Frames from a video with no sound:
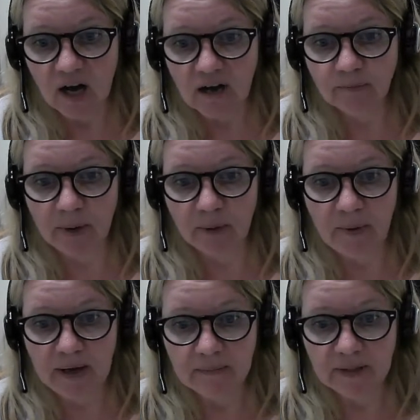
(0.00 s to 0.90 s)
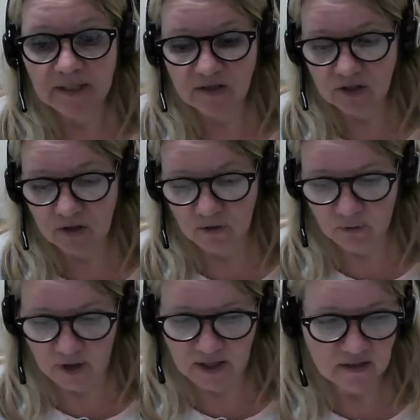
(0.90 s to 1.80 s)
of bill payment is due.
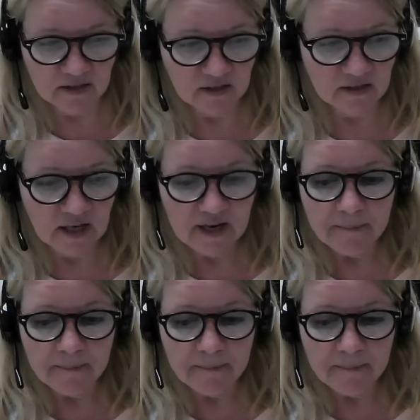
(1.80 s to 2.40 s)
For instance,